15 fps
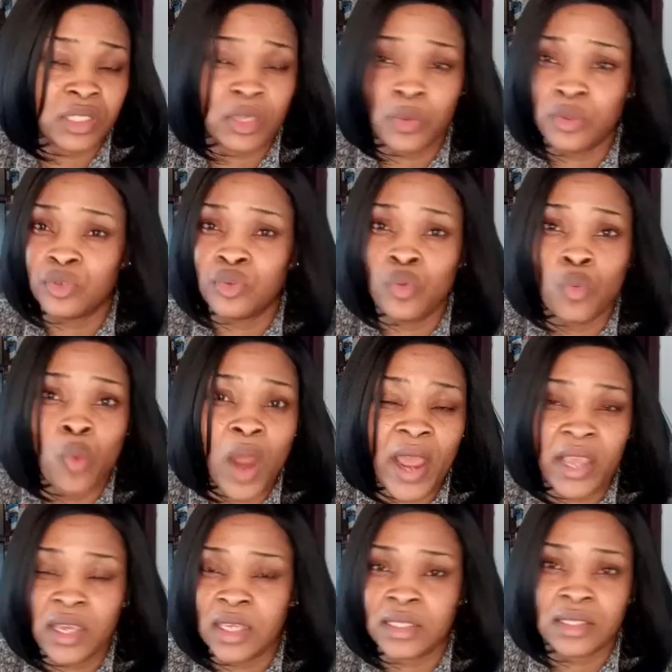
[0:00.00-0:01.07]
I want to know
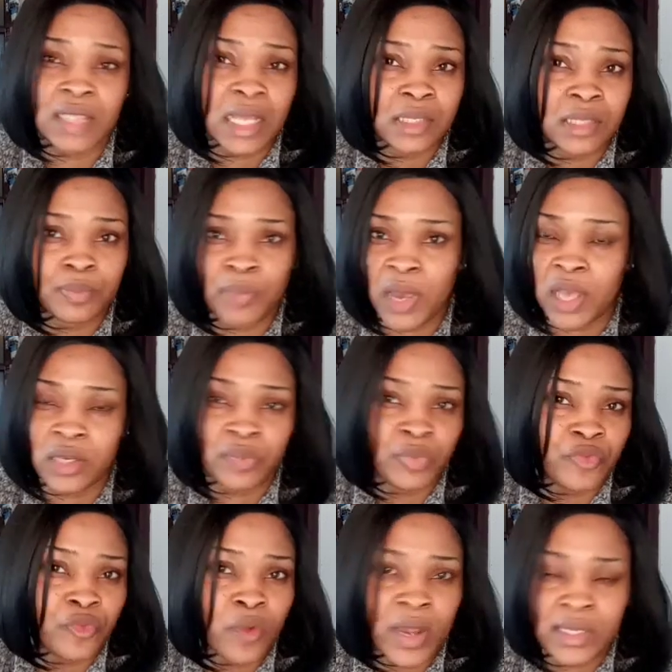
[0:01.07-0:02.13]
why it's that bad
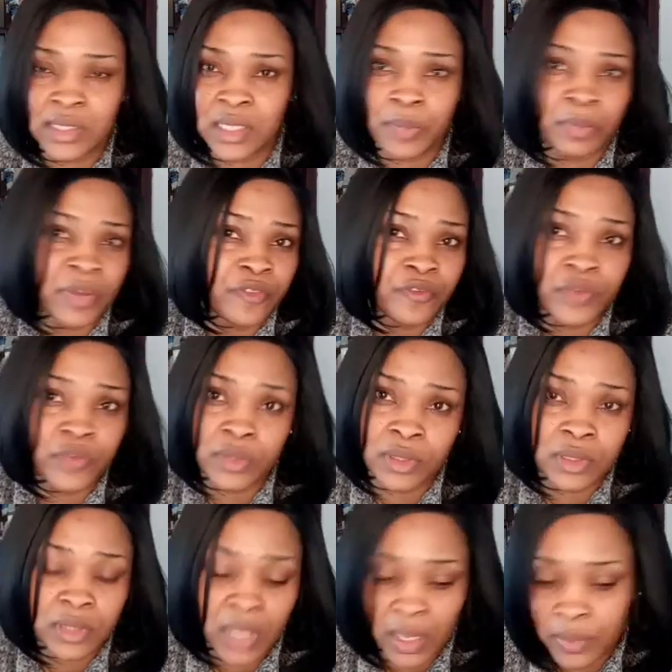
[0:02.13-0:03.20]
before I step my foot
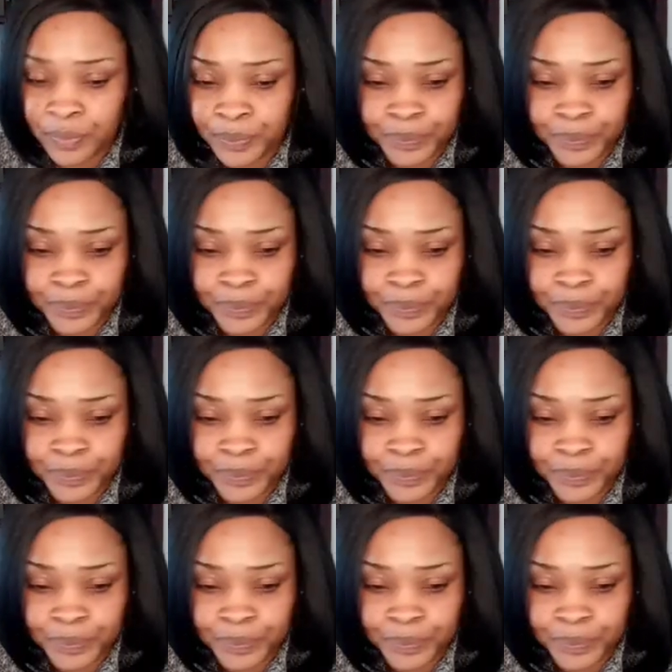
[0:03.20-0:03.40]
there.